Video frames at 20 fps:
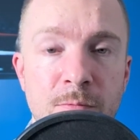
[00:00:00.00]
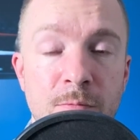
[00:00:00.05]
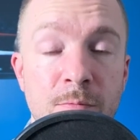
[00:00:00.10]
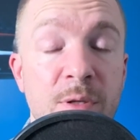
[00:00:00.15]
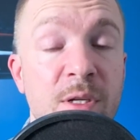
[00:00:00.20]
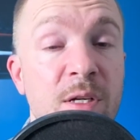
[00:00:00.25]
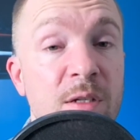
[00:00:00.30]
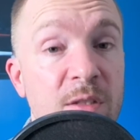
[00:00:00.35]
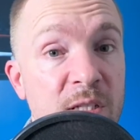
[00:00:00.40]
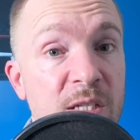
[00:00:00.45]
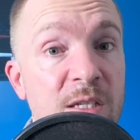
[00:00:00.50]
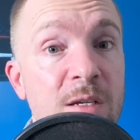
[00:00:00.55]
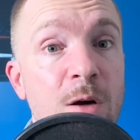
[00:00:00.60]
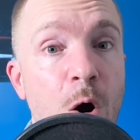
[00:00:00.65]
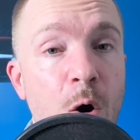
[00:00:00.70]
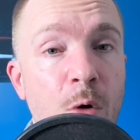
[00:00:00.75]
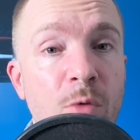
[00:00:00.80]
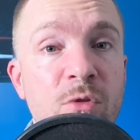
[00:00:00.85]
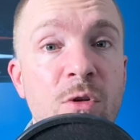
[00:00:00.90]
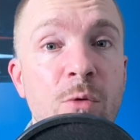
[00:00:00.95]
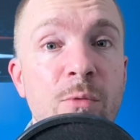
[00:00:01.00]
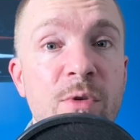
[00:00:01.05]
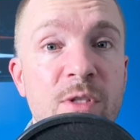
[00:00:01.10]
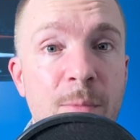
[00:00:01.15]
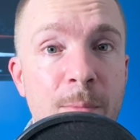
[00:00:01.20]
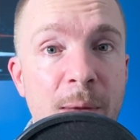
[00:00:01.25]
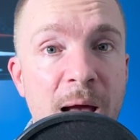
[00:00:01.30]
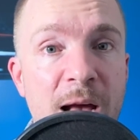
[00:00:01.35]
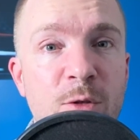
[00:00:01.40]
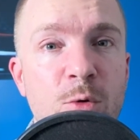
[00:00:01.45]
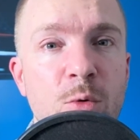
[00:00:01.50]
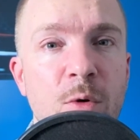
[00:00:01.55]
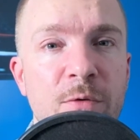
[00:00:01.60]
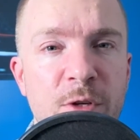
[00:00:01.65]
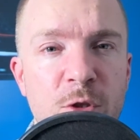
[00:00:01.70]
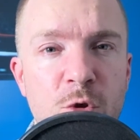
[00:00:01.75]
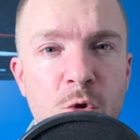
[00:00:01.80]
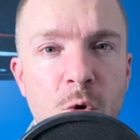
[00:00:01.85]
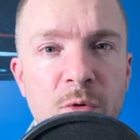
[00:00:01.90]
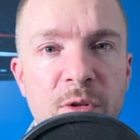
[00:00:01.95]
Because he also is a master of
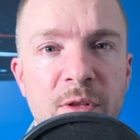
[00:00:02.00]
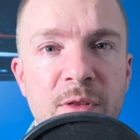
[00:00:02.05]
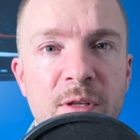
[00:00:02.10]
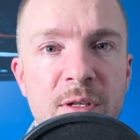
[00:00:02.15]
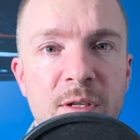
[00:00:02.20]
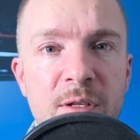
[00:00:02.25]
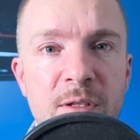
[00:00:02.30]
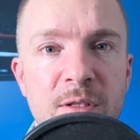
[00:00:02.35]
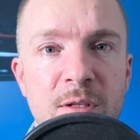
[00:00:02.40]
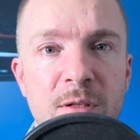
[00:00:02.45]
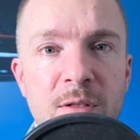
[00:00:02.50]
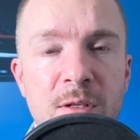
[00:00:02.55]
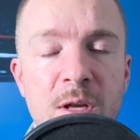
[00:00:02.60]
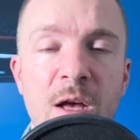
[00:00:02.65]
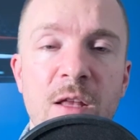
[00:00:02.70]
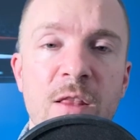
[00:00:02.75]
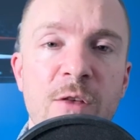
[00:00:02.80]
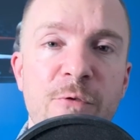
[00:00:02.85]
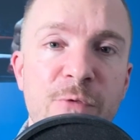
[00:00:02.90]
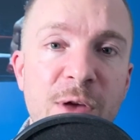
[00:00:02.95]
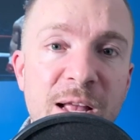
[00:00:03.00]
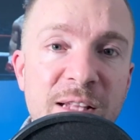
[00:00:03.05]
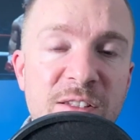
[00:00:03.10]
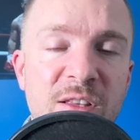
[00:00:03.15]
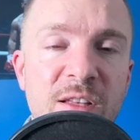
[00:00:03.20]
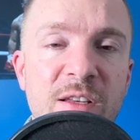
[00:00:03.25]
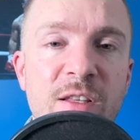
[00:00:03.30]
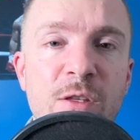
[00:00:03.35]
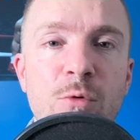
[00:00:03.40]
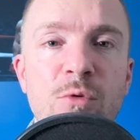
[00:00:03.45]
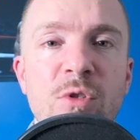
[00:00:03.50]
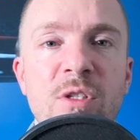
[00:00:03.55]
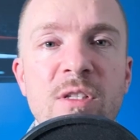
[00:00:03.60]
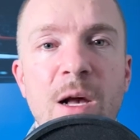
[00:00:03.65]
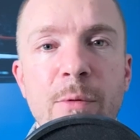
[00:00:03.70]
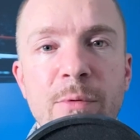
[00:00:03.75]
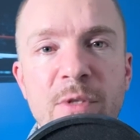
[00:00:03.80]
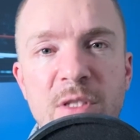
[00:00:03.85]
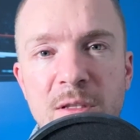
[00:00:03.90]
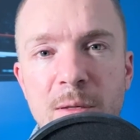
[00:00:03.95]
controlling the distance. The feints that he uses,
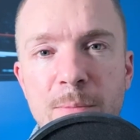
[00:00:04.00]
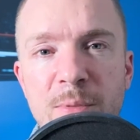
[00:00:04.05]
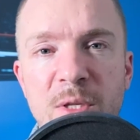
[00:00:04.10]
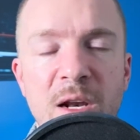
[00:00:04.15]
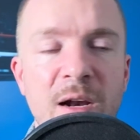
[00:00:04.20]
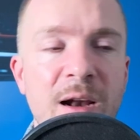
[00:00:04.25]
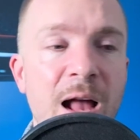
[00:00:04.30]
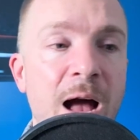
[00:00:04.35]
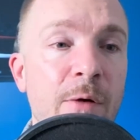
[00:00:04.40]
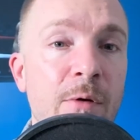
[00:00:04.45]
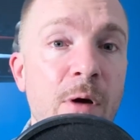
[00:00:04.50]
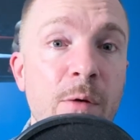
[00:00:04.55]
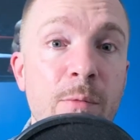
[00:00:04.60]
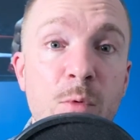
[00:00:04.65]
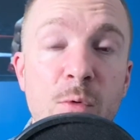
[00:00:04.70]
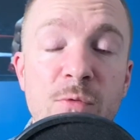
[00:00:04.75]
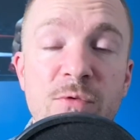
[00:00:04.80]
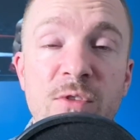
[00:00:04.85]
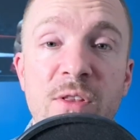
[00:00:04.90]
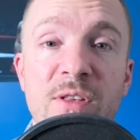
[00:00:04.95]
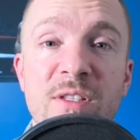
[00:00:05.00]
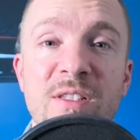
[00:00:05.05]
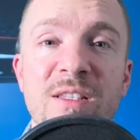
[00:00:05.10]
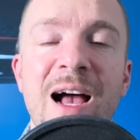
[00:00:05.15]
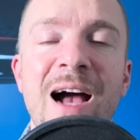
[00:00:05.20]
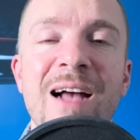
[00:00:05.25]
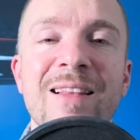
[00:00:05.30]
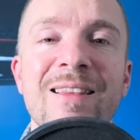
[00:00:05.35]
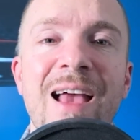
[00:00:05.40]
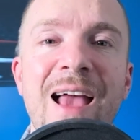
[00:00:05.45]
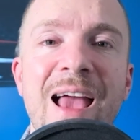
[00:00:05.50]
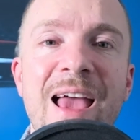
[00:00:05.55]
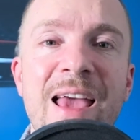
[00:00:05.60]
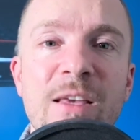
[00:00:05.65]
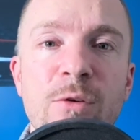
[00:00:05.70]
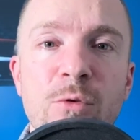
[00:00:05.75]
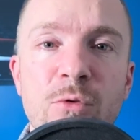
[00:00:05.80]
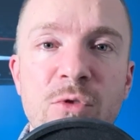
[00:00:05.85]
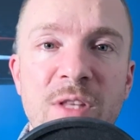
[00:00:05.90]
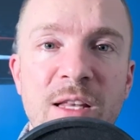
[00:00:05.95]
how he slips in and out, how he moves to the side, the
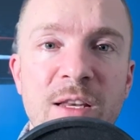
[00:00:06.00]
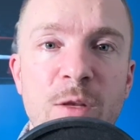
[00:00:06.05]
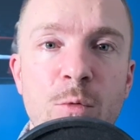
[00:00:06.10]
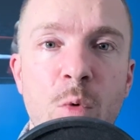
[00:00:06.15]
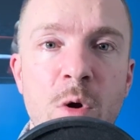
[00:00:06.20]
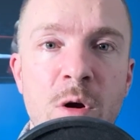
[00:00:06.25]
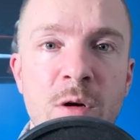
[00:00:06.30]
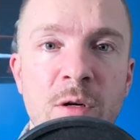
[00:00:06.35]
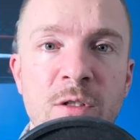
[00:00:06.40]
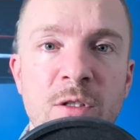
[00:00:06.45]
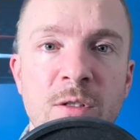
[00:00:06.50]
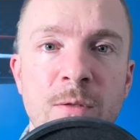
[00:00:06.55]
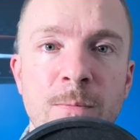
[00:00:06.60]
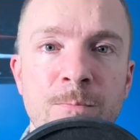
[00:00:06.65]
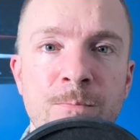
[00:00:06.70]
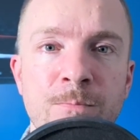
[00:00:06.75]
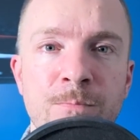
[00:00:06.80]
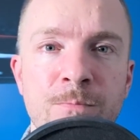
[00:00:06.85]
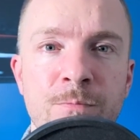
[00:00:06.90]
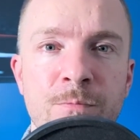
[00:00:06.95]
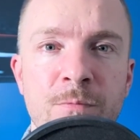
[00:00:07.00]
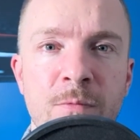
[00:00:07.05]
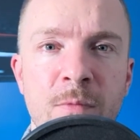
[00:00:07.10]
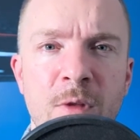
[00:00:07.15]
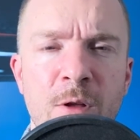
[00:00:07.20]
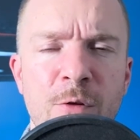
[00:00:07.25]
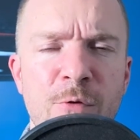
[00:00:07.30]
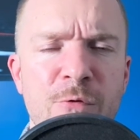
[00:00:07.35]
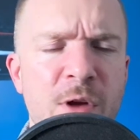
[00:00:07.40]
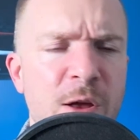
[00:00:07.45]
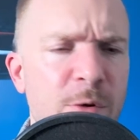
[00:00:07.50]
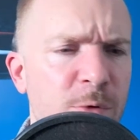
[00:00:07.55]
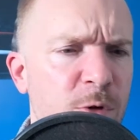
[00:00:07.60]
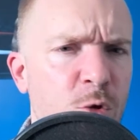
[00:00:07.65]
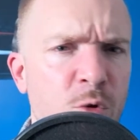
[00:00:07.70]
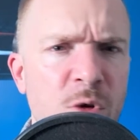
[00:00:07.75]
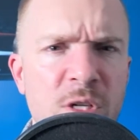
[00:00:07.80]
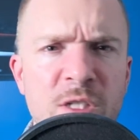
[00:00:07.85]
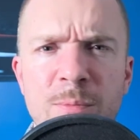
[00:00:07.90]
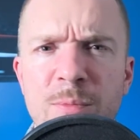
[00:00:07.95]
angles that he works. Very
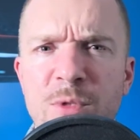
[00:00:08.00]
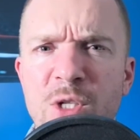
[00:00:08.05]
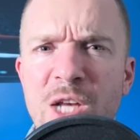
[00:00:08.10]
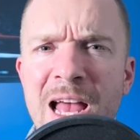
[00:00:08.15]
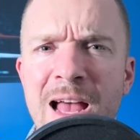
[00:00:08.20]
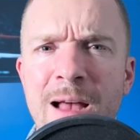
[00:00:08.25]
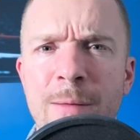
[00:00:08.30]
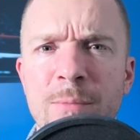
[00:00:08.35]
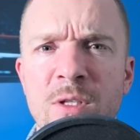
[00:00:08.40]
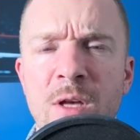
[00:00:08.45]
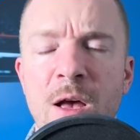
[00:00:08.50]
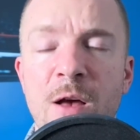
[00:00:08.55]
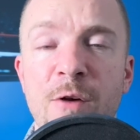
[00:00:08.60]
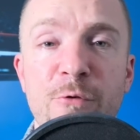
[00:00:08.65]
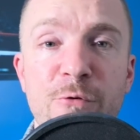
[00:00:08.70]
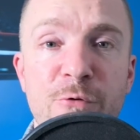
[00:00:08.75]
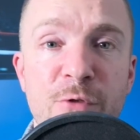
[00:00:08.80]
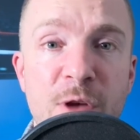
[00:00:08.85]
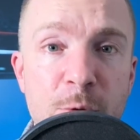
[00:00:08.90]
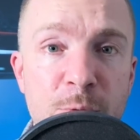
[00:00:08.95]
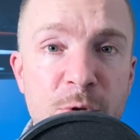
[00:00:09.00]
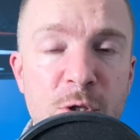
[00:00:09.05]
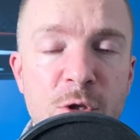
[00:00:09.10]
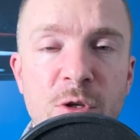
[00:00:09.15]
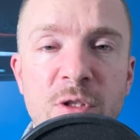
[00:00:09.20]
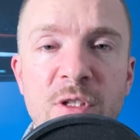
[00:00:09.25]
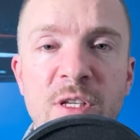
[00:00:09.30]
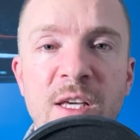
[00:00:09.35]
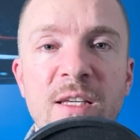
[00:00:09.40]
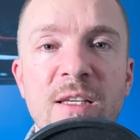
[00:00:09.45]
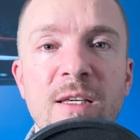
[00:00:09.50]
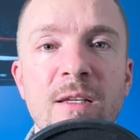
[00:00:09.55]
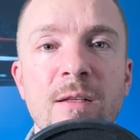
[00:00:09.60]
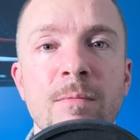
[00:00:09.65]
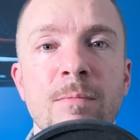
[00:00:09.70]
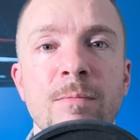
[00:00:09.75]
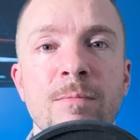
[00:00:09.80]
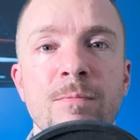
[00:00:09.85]
crisp jabs. Very good kicking.